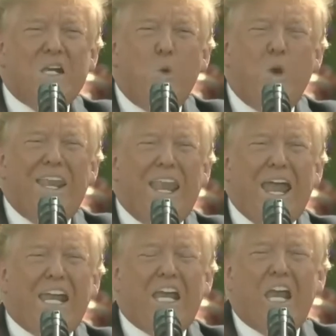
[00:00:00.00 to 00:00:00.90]
we
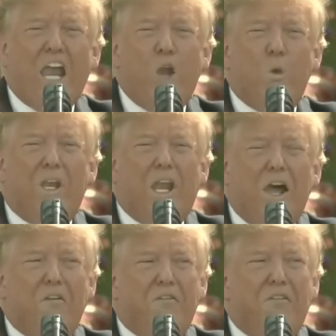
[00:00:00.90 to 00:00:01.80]
like and we
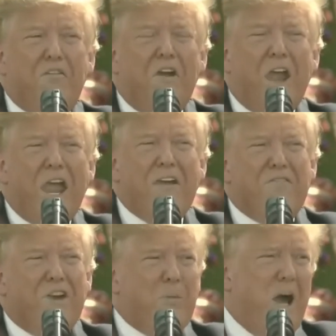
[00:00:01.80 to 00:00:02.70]
love
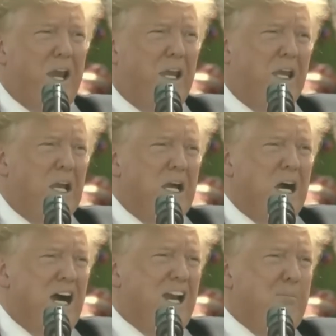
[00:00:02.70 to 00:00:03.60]
everybody.
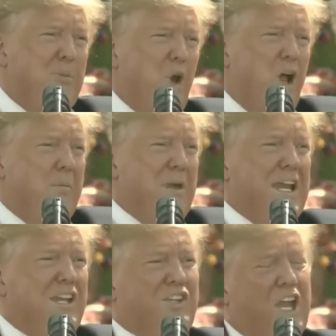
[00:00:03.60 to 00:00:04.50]

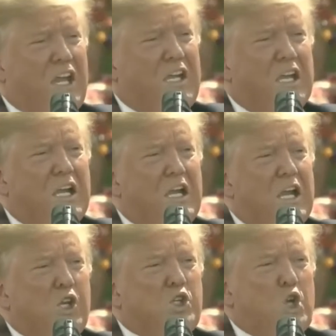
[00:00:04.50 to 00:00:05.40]
Unemployment has hit
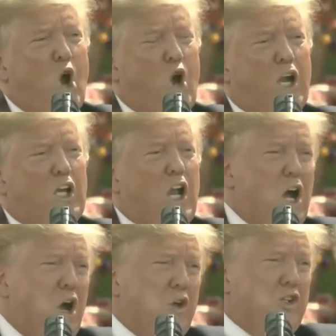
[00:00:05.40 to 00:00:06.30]
historic
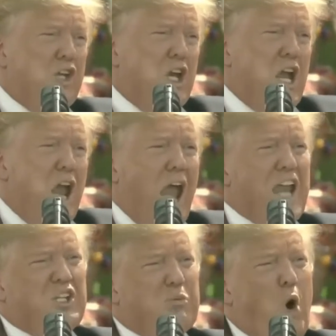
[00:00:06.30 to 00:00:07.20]
lows,
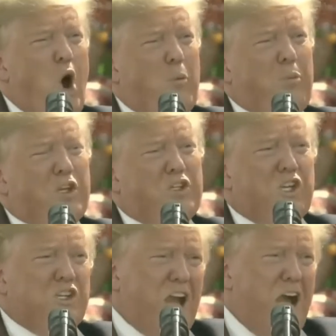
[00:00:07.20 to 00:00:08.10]
and small
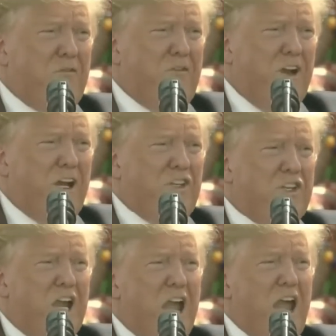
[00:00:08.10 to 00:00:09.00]
business
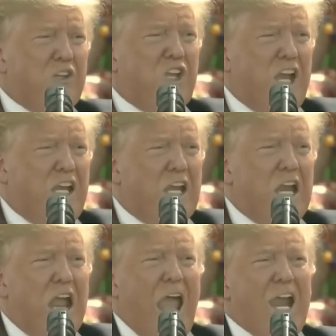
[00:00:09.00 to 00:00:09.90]
confidence has hit
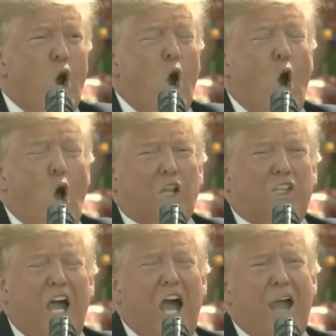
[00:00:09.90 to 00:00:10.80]
an
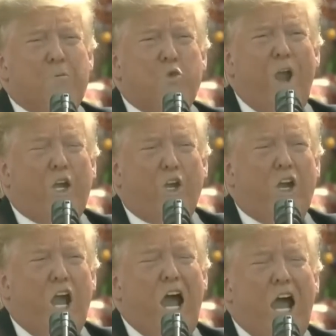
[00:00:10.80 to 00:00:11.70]
all-time
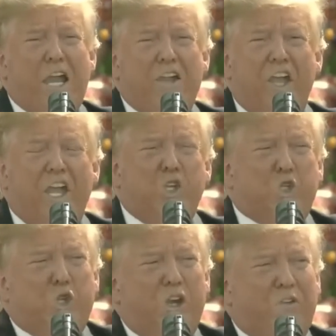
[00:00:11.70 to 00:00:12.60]
record high in the
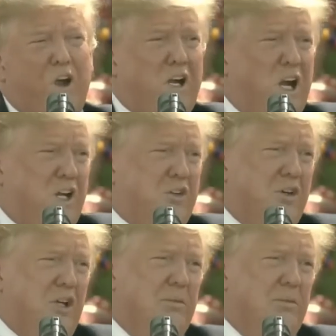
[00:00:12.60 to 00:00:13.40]
history of our country.